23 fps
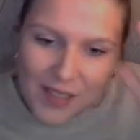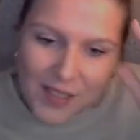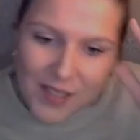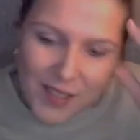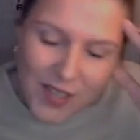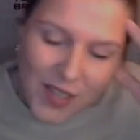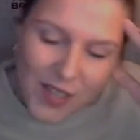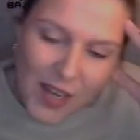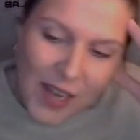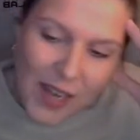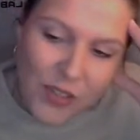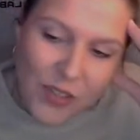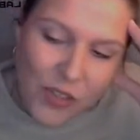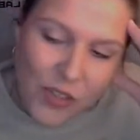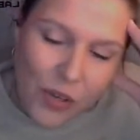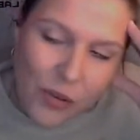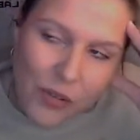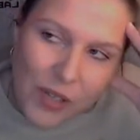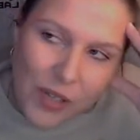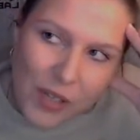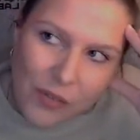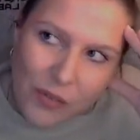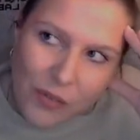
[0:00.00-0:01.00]
I
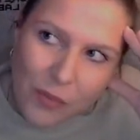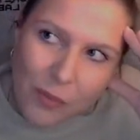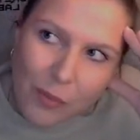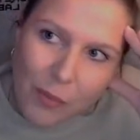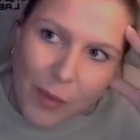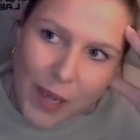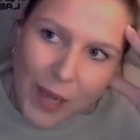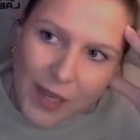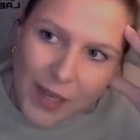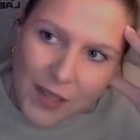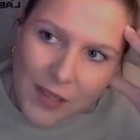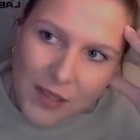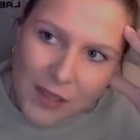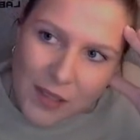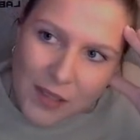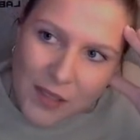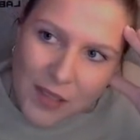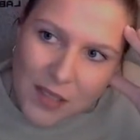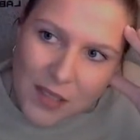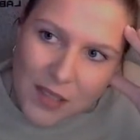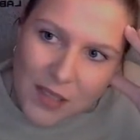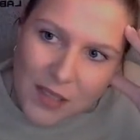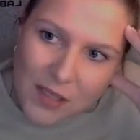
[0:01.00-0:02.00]
don't even mind
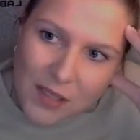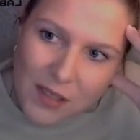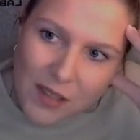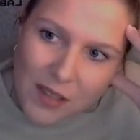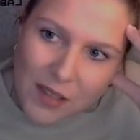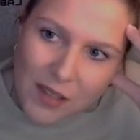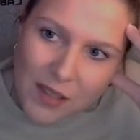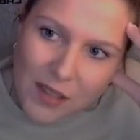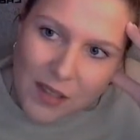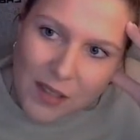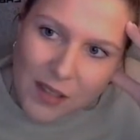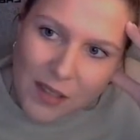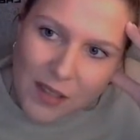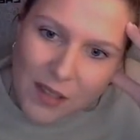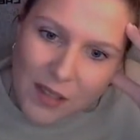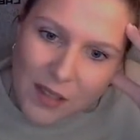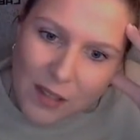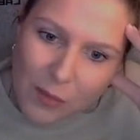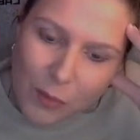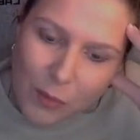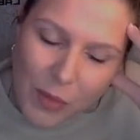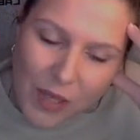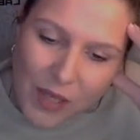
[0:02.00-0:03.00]

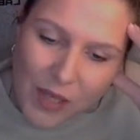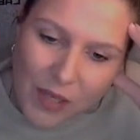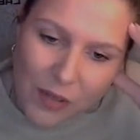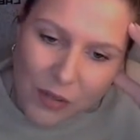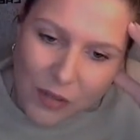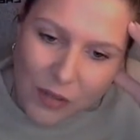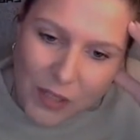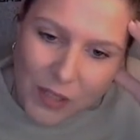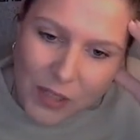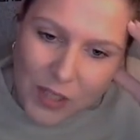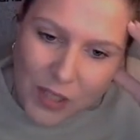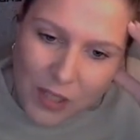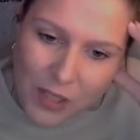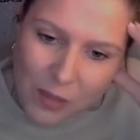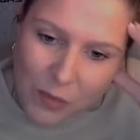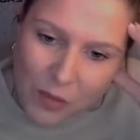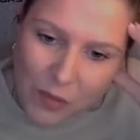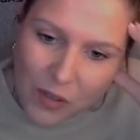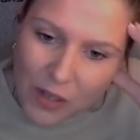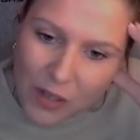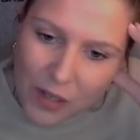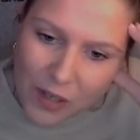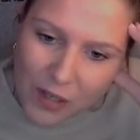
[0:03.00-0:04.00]
being cringe
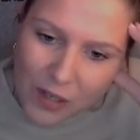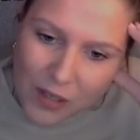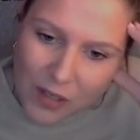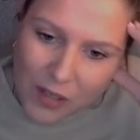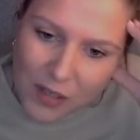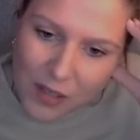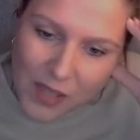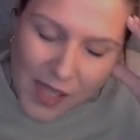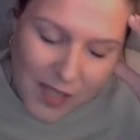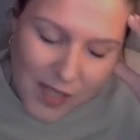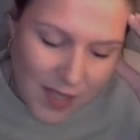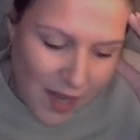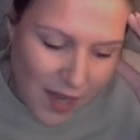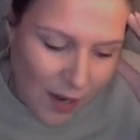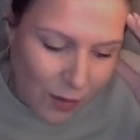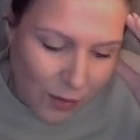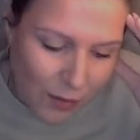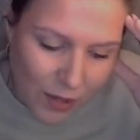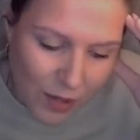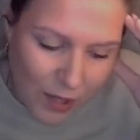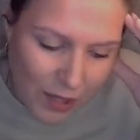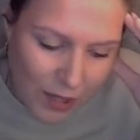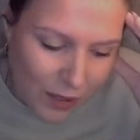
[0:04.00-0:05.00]
anymore. That's how
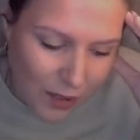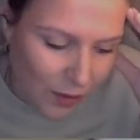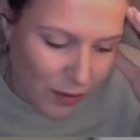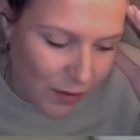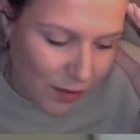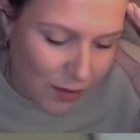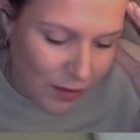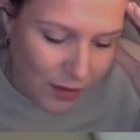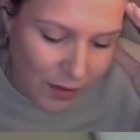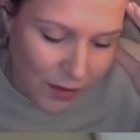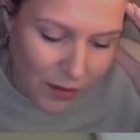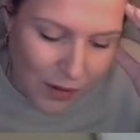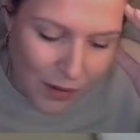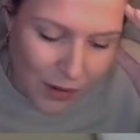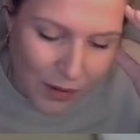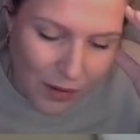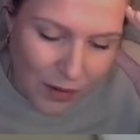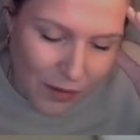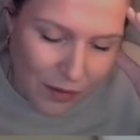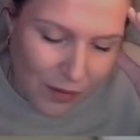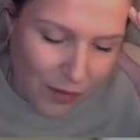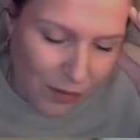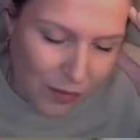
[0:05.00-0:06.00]
little
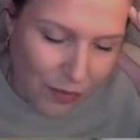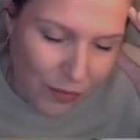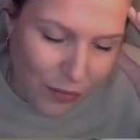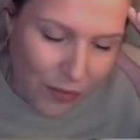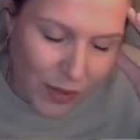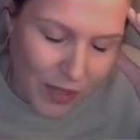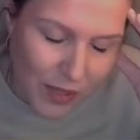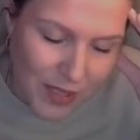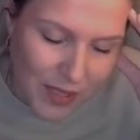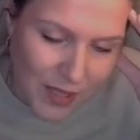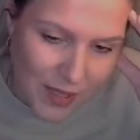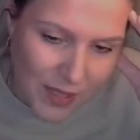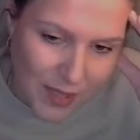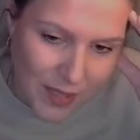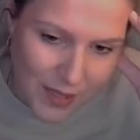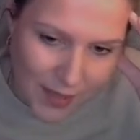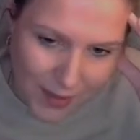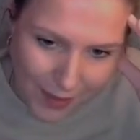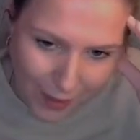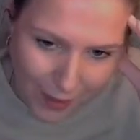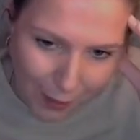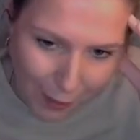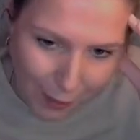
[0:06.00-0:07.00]
fricks I
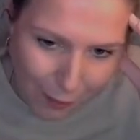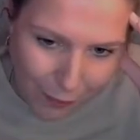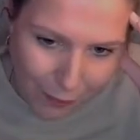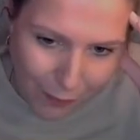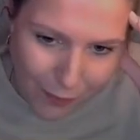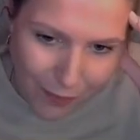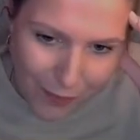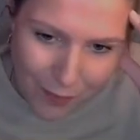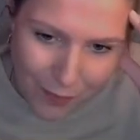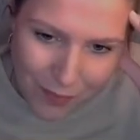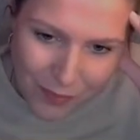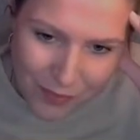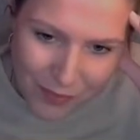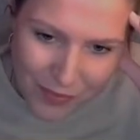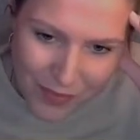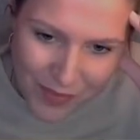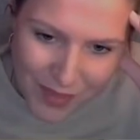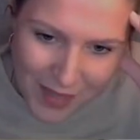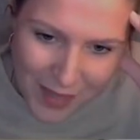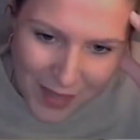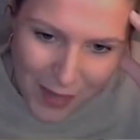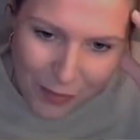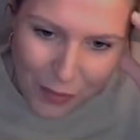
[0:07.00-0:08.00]
still give.
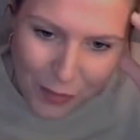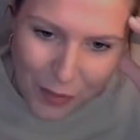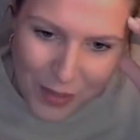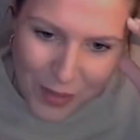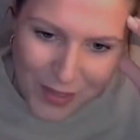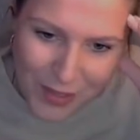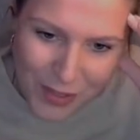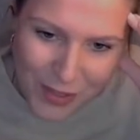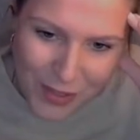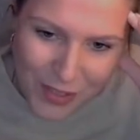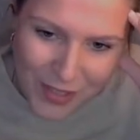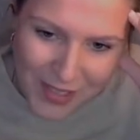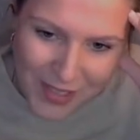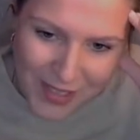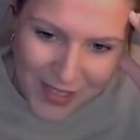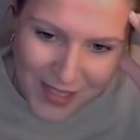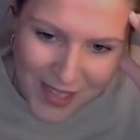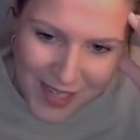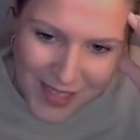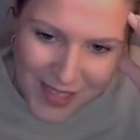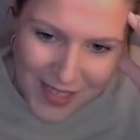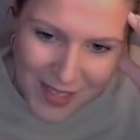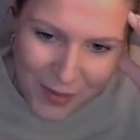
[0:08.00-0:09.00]
Everyone who joined
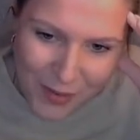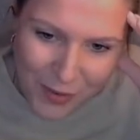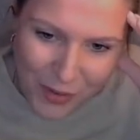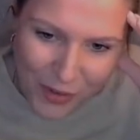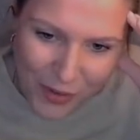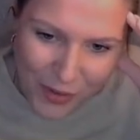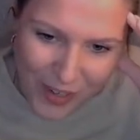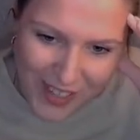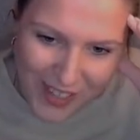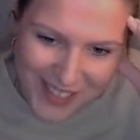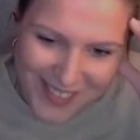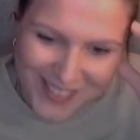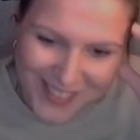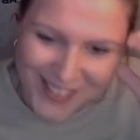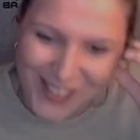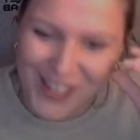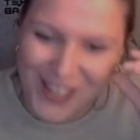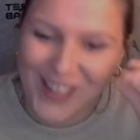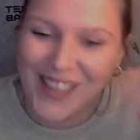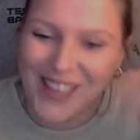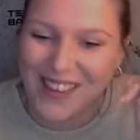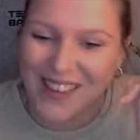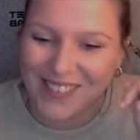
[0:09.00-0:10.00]
today is now required to
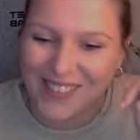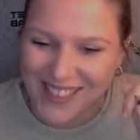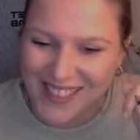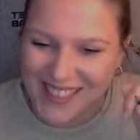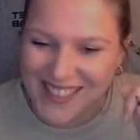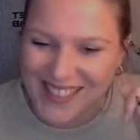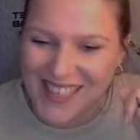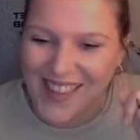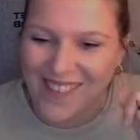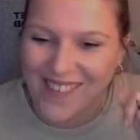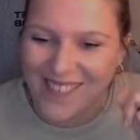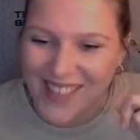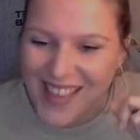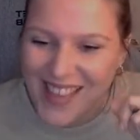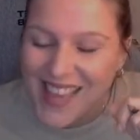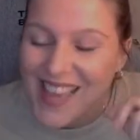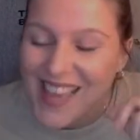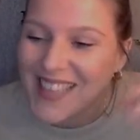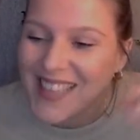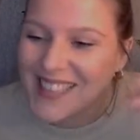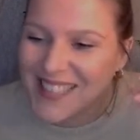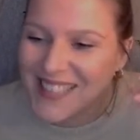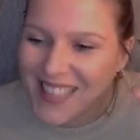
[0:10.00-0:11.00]
join every time.
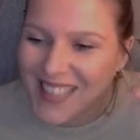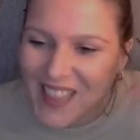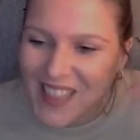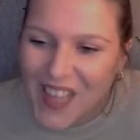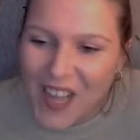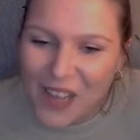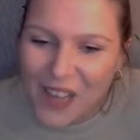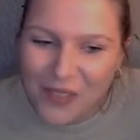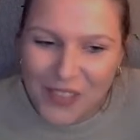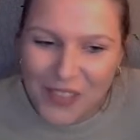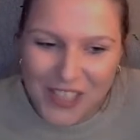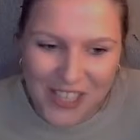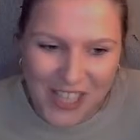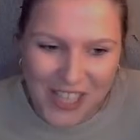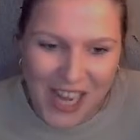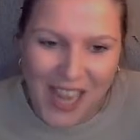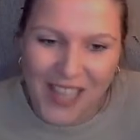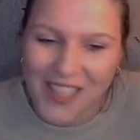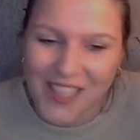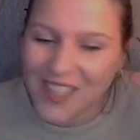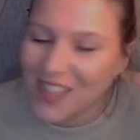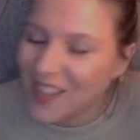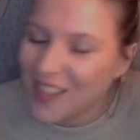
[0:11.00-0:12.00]
It's a law of the
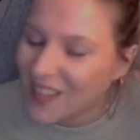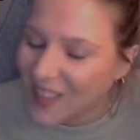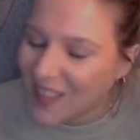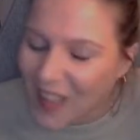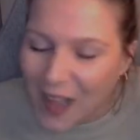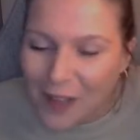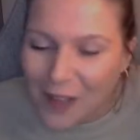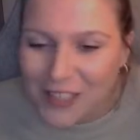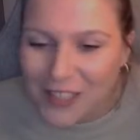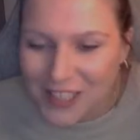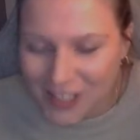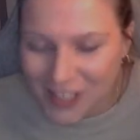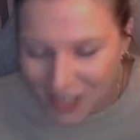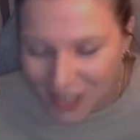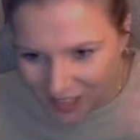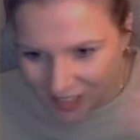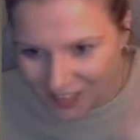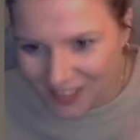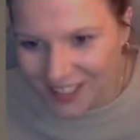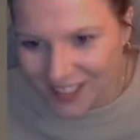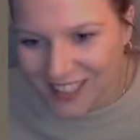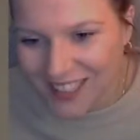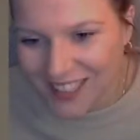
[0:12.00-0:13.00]
channel. Law of the
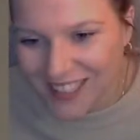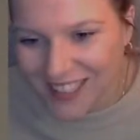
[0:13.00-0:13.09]
channel.